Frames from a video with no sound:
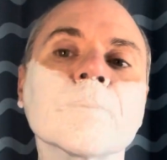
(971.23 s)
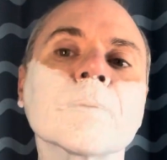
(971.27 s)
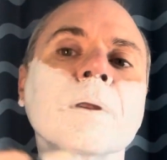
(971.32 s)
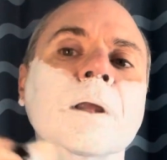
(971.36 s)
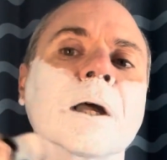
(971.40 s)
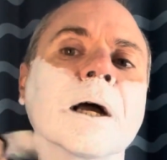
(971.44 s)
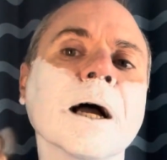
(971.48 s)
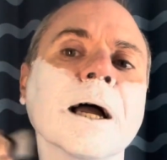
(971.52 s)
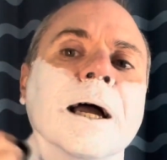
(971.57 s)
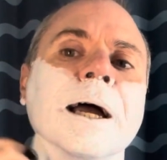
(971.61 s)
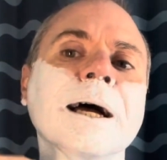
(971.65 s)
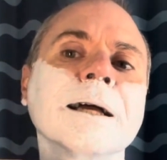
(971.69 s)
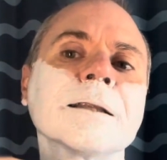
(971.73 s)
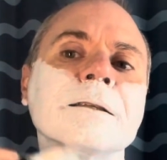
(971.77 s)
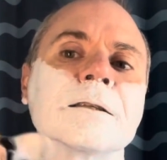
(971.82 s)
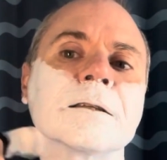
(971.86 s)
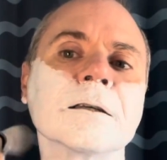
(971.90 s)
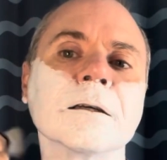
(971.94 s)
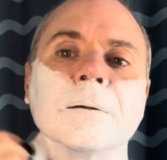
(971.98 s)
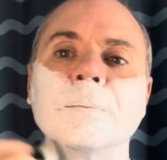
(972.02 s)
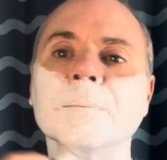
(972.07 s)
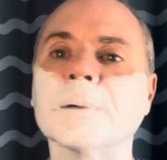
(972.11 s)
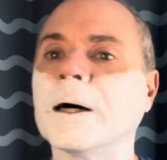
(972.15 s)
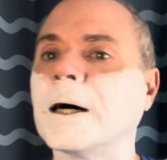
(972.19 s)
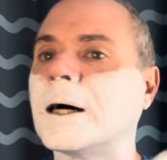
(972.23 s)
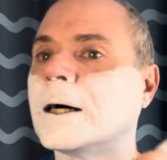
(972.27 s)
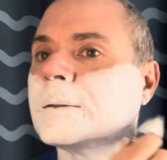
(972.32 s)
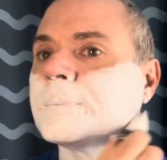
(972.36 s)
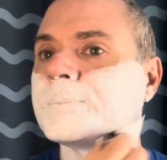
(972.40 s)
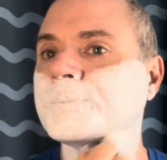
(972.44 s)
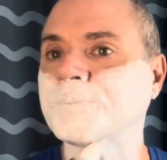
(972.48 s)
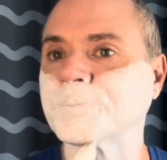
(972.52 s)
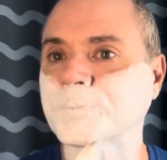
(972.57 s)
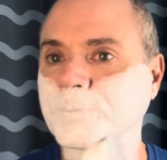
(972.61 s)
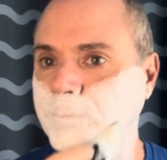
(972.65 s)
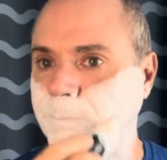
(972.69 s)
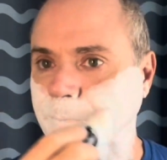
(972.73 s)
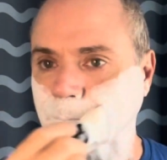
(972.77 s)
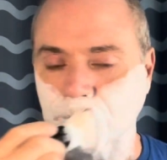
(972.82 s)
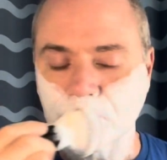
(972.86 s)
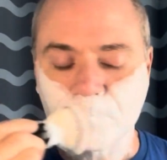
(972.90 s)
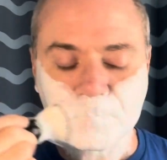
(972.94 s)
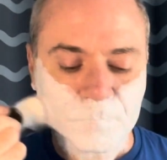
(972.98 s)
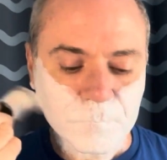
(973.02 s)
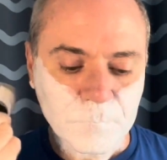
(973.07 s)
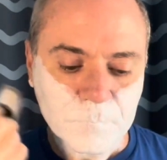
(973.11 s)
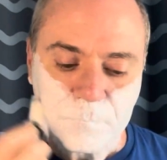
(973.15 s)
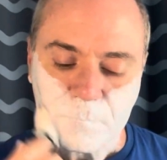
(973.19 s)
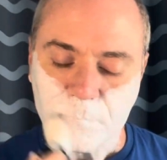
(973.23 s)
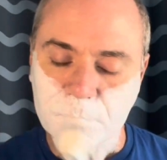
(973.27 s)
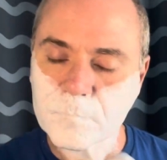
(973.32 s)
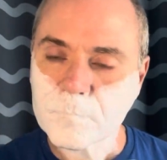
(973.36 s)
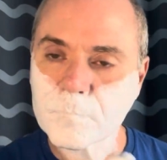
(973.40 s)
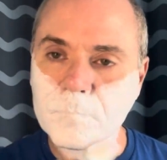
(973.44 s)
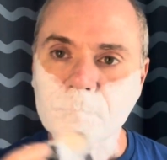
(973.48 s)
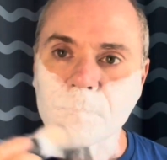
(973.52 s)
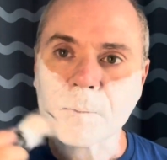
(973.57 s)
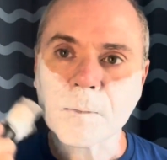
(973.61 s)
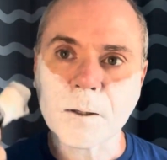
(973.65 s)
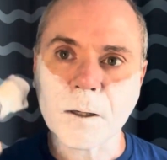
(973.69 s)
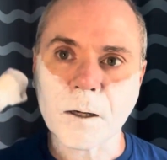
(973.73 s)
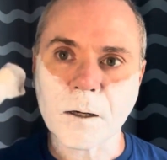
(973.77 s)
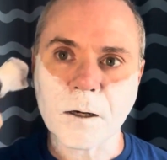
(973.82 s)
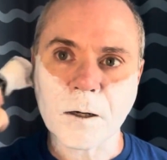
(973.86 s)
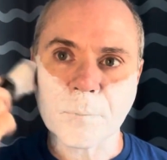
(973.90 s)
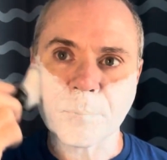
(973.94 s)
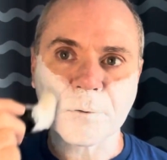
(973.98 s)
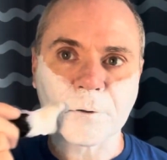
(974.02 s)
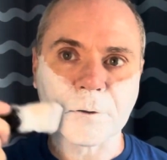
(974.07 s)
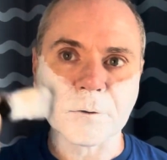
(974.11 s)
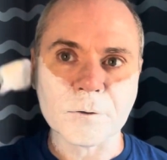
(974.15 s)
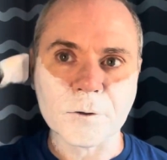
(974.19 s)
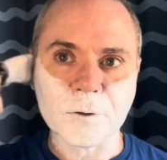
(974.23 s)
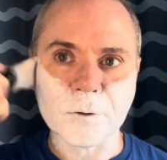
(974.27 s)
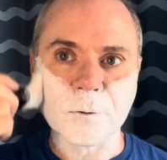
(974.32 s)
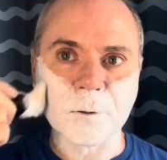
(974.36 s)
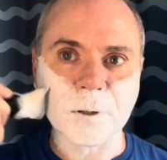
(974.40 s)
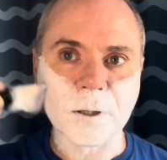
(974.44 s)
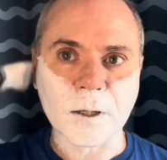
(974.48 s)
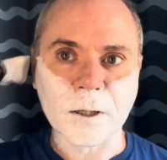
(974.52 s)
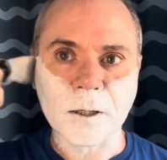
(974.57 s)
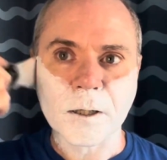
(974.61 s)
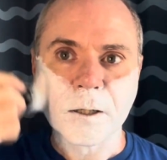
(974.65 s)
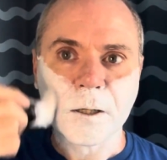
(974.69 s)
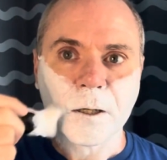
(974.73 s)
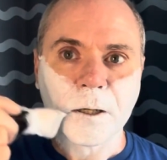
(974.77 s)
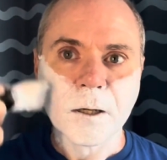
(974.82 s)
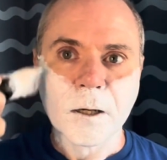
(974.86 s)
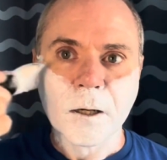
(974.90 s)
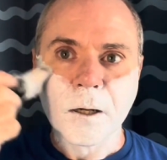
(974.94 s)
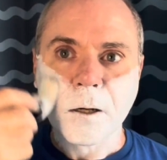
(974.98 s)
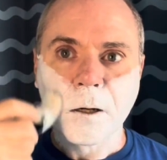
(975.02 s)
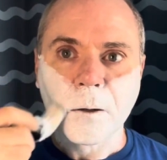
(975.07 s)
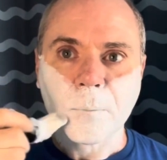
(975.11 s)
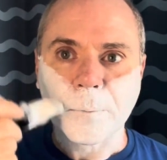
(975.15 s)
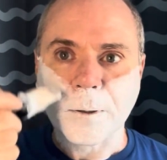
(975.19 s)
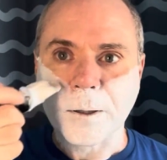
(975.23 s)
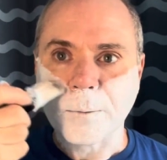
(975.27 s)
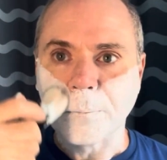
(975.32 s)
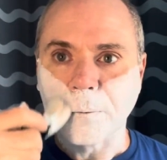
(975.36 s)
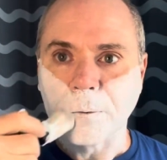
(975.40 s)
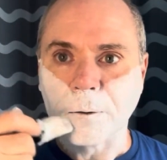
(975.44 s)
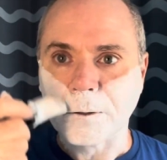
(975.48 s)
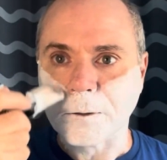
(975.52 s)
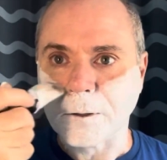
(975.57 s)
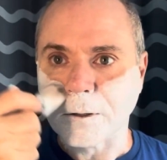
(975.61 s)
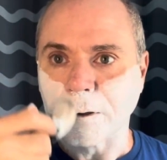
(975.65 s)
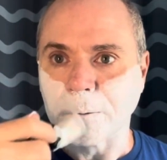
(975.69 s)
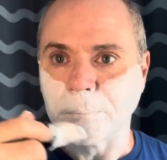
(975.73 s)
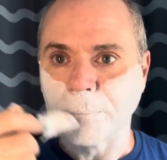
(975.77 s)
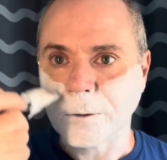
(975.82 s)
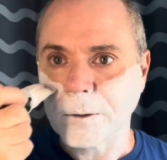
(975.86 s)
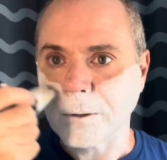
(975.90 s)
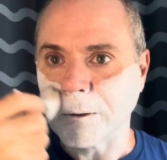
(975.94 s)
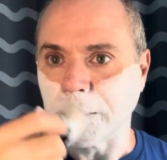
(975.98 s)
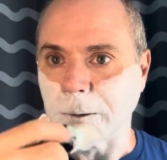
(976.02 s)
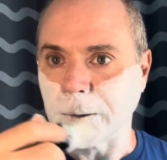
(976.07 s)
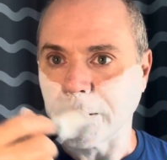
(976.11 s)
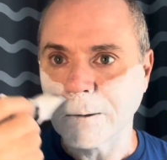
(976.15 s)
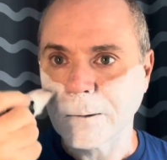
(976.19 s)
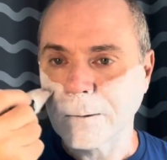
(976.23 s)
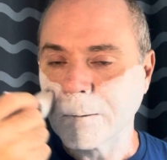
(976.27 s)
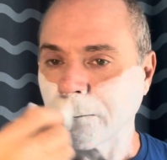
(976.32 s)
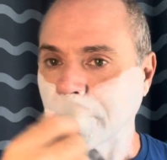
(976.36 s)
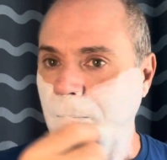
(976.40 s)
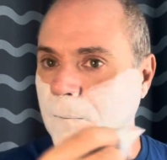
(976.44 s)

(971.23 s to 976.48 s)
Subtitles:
I had a couple of newer people in the community.